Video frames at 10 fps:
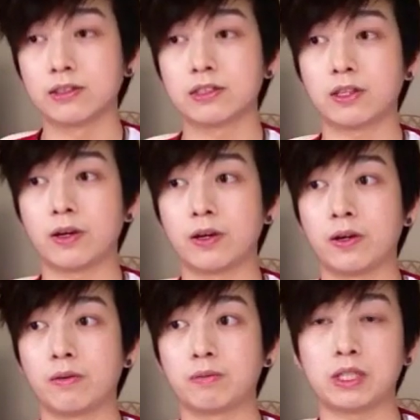So
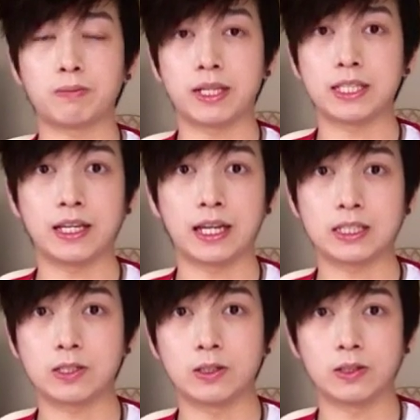just by saying that
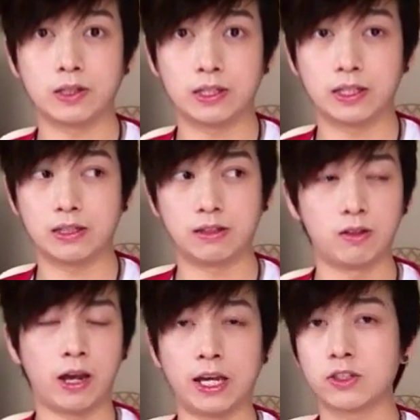to
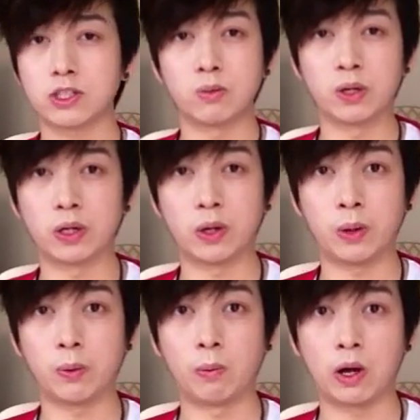your hairdresser wouldn't
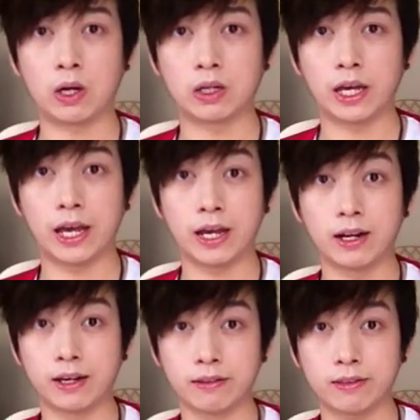know what hair
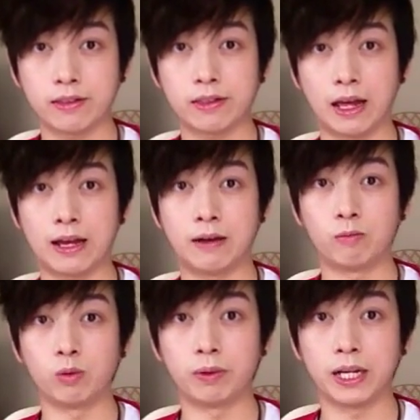length
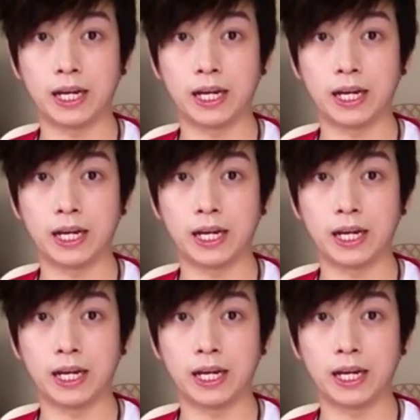would be